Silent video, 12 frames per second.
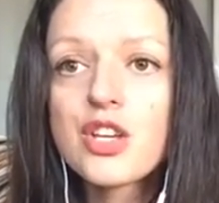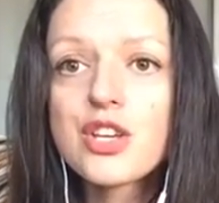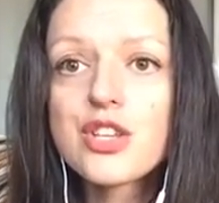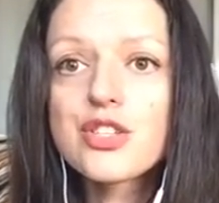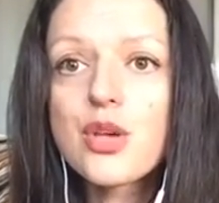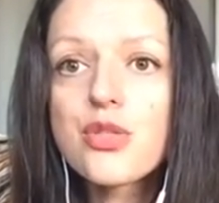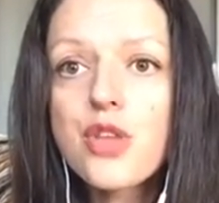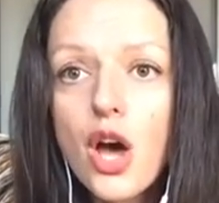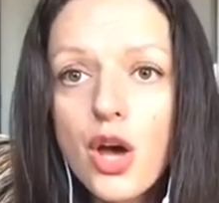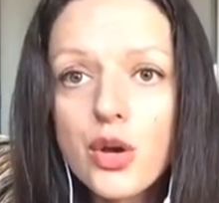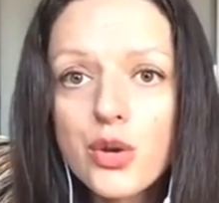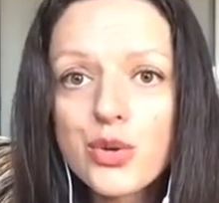So
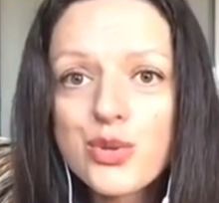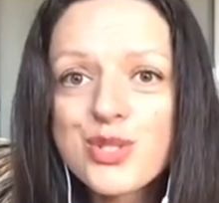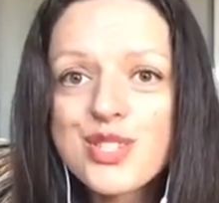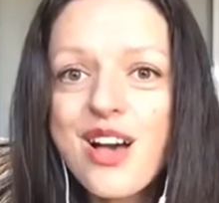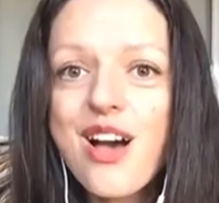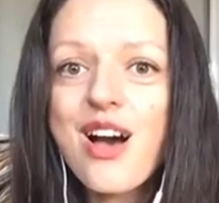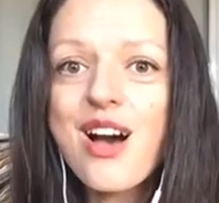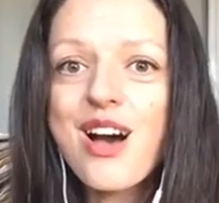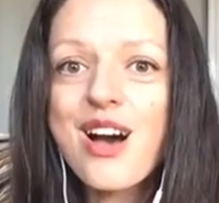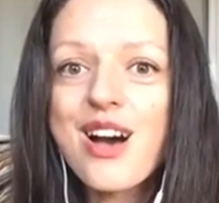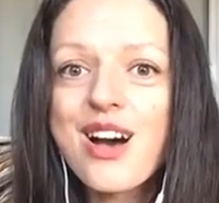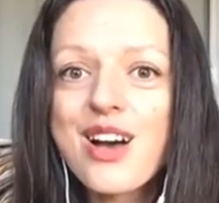those
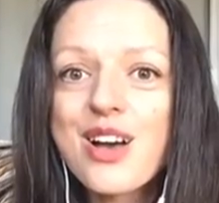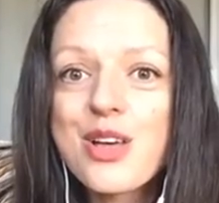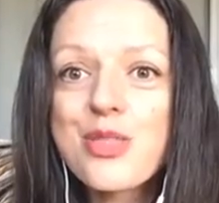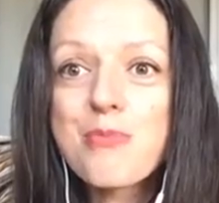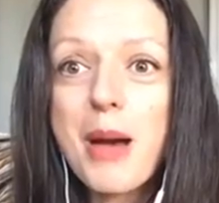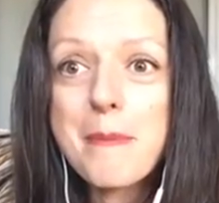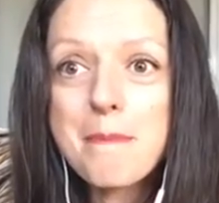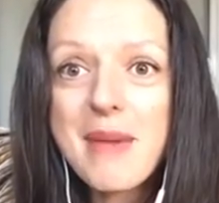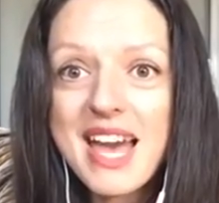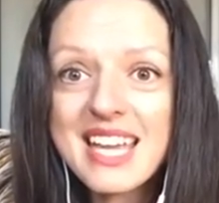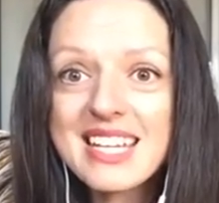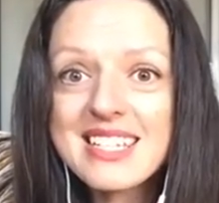are my
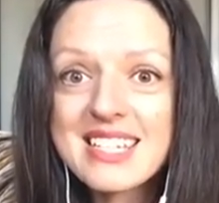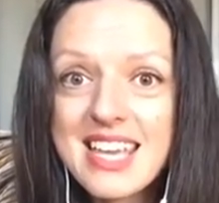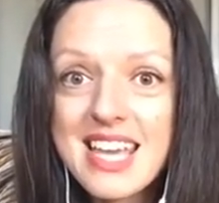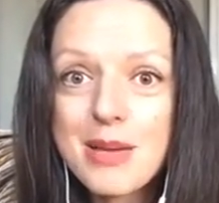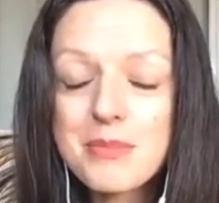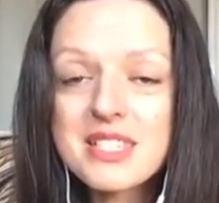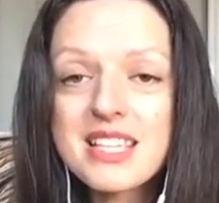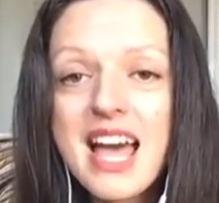main tips.